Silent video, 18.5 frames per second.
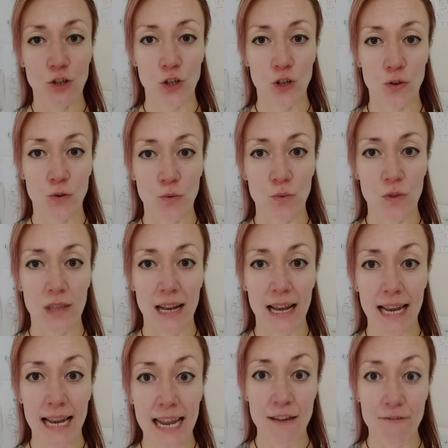to the
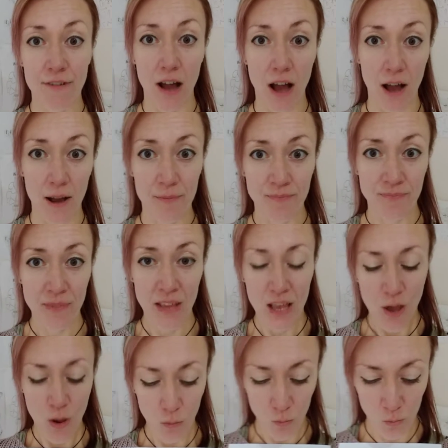liver,
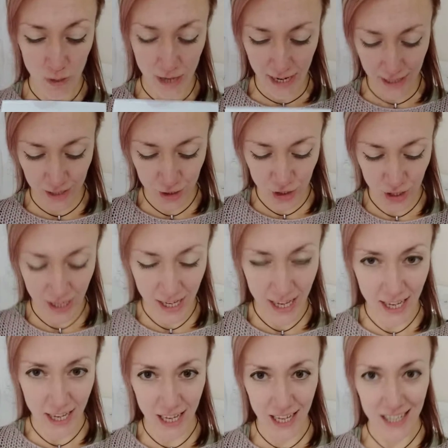which
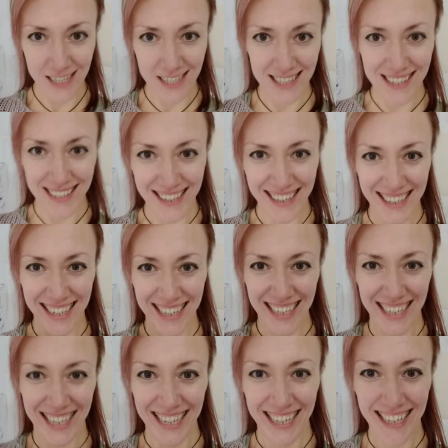is
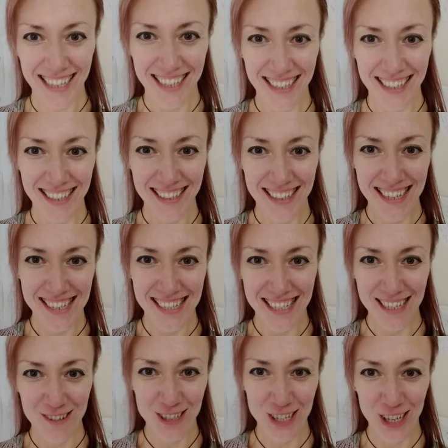this
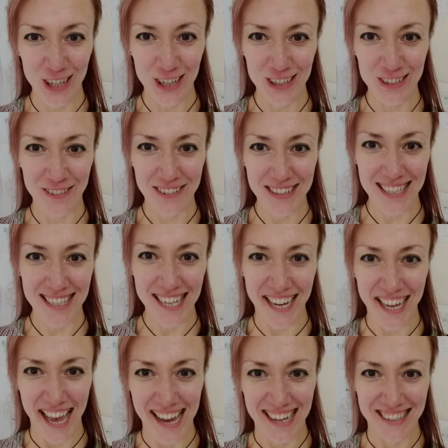little dude with his
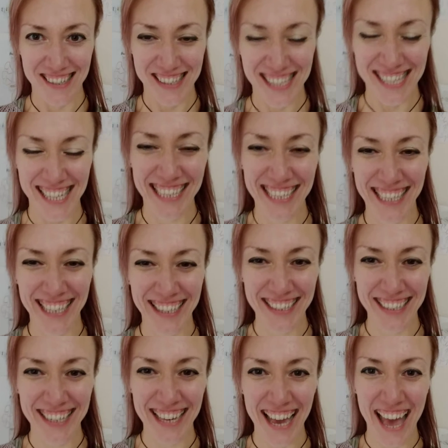checkouts.
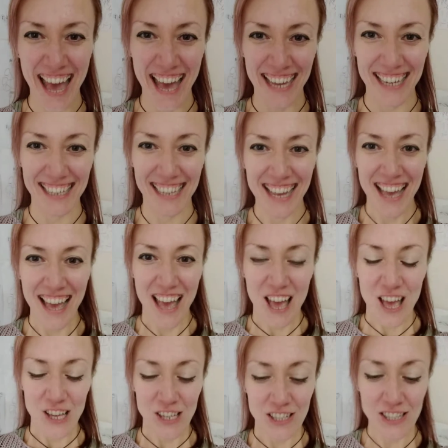Okay,
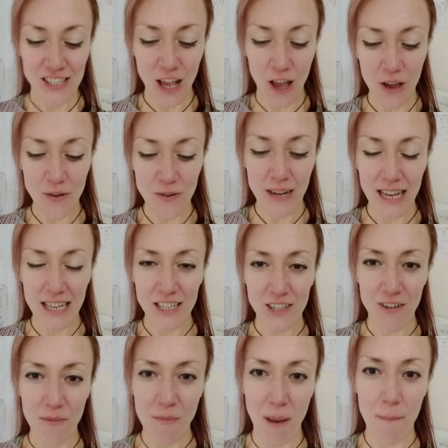so
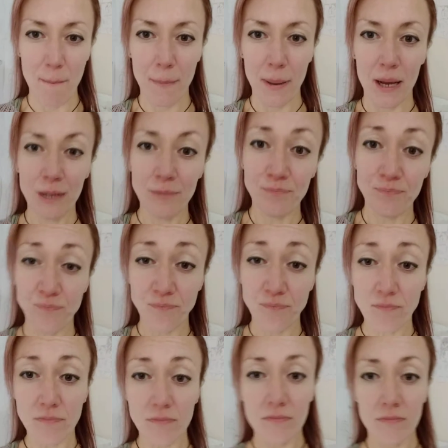let's remember,
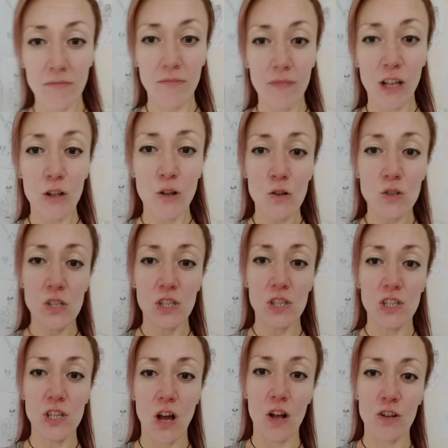lots of
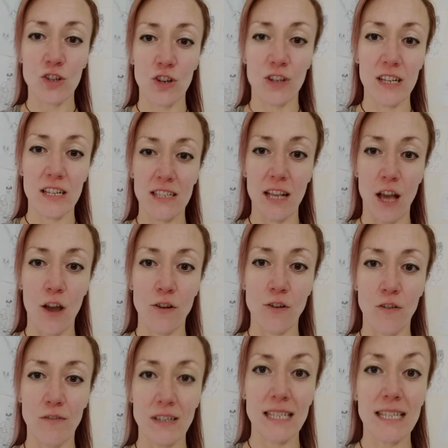starch on its
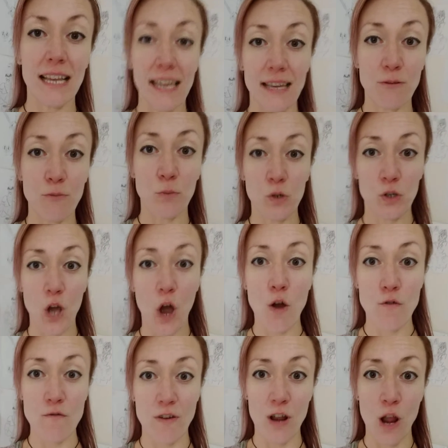own obviously would
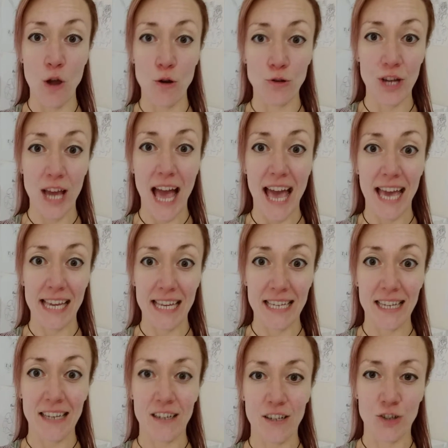overload
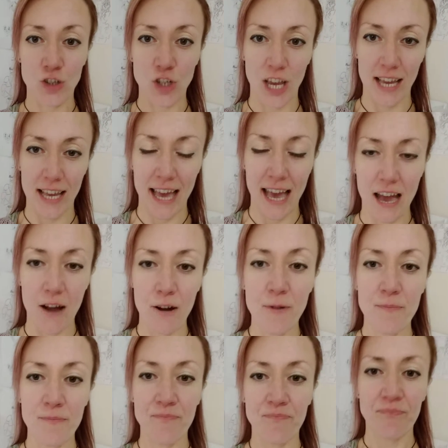a checkout.